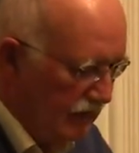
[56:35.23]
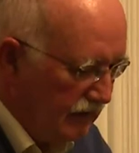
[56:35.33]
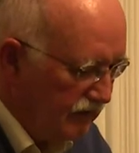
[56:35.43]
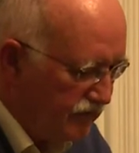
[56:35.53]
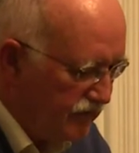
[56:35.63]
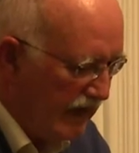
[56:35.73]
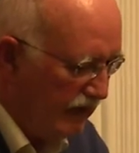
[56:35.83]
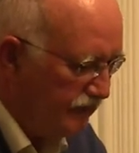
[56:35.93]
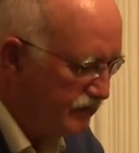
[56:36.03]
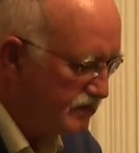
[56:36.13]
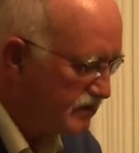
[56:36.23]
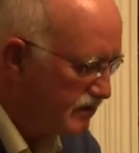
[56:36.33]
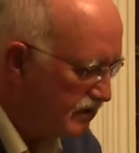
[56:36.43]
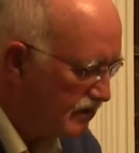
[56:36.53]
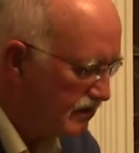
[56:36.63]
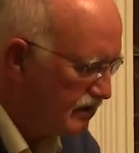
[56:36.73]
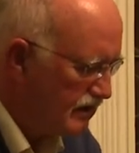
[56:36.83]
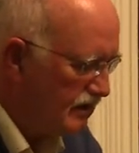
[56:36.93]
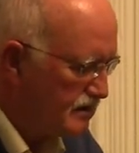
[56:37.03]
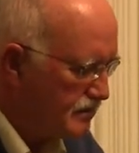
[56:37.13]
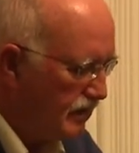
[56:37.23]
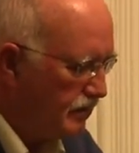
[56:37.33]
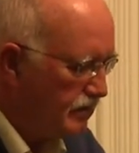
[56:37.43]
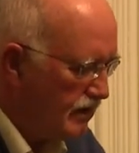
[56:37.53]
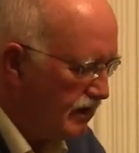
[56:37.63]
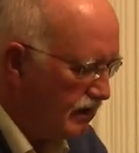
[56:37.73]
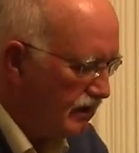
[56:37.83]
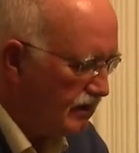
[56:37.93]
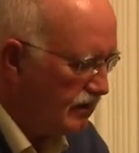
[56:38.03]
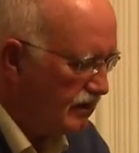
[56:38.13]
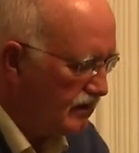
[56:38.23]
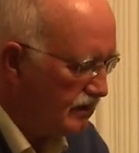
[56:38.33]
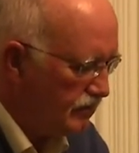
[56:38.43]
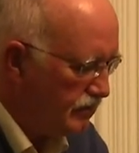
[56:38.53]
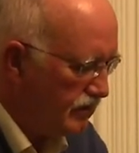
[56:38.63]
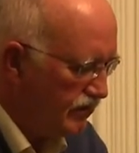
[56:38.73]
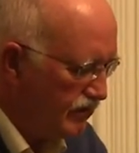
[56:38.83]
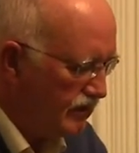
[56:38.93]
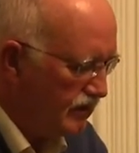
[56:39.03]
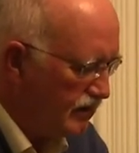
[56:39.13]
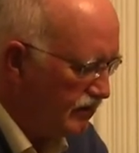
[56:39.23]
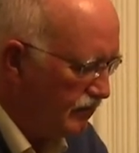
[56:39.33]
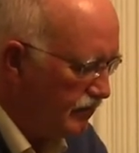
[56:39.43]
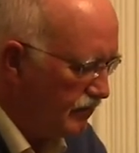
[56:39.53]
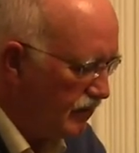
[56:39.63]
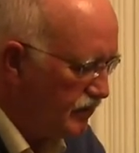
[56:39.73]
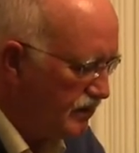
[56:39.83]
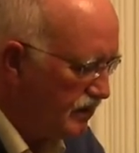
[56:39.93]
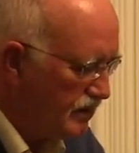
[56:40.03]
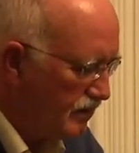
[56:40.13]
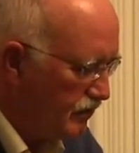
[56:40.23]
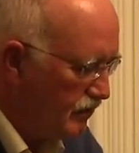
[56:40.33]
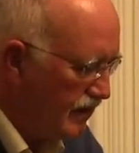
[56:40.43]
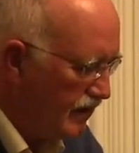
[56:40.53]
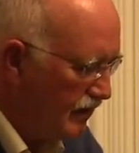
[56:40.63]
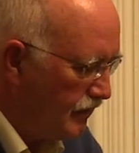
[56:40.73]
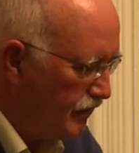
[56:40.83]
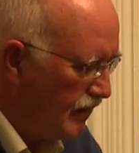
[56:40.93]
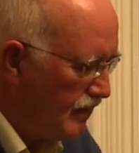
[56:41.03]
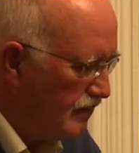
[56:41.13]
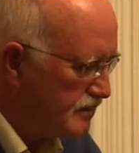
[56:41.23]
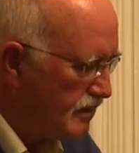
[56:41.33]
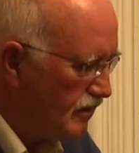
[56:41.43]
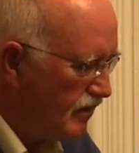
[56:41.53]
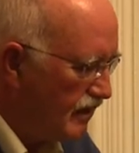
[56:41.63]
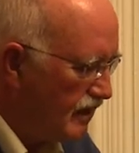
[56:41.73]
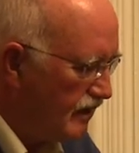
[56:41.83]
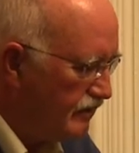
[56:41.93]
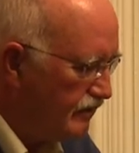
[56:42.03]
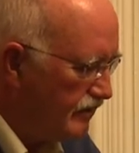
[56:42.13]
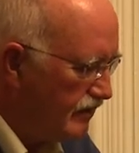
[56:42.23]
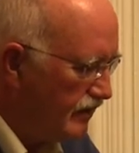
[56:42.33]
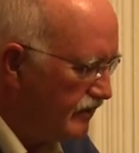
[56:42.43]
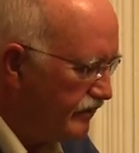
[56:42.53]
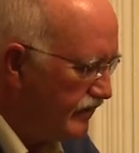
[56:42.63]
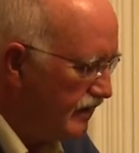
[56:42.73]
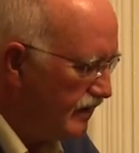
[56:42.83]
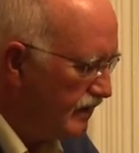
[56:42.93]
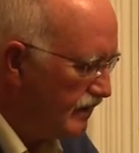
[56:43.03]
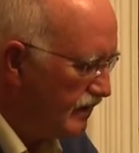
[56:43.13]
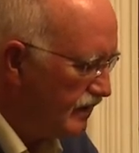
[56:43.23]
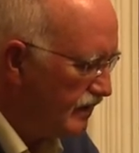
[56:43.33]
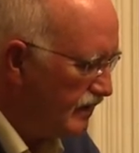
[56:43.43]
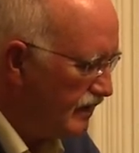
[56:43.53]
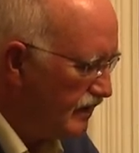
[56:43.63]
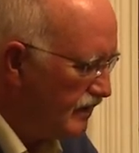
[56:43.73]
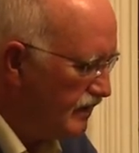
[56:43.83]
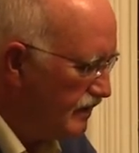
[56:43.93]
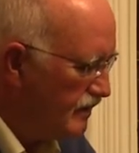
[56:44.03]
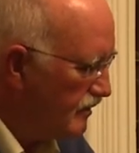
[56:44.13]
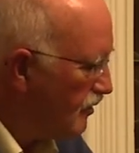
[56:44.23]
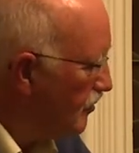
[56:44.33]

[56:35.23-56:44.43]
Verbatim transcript: in the drafts that tells me why I did one thing a particular way. So I kind of have a feeling I need to go